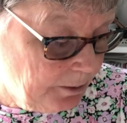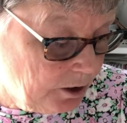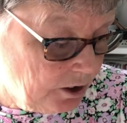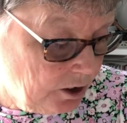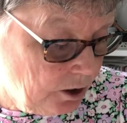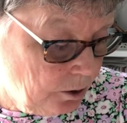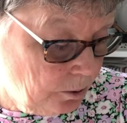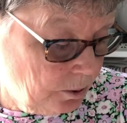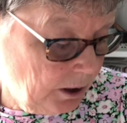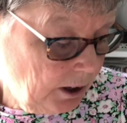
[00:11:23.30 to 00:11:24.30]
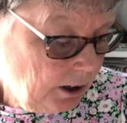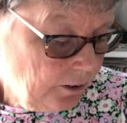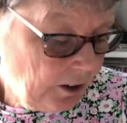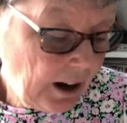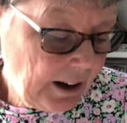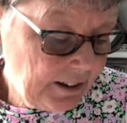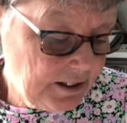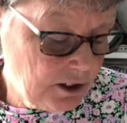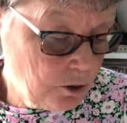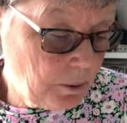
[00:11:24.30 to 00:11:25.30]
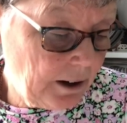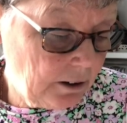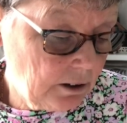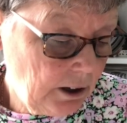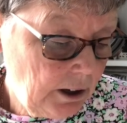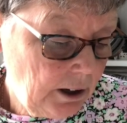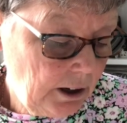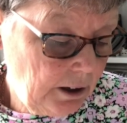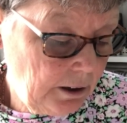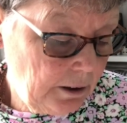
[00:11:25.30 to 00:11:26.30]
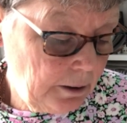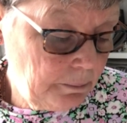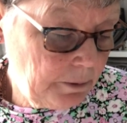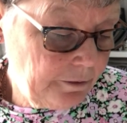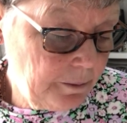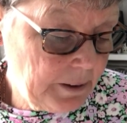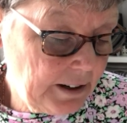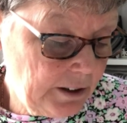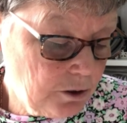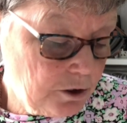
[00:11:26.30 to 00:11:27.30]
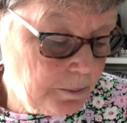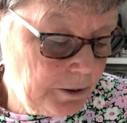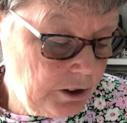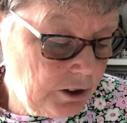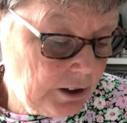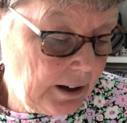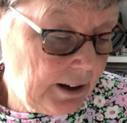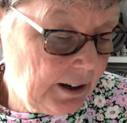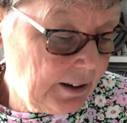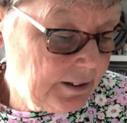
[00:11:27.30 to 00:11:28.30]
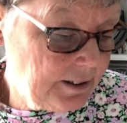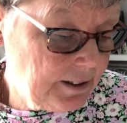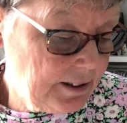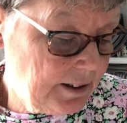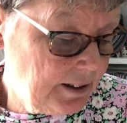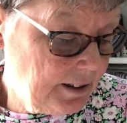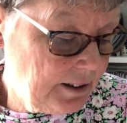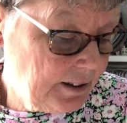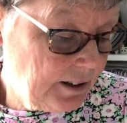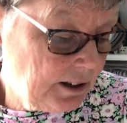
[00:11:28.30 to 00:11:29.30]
to do the height as well. For my husband, I did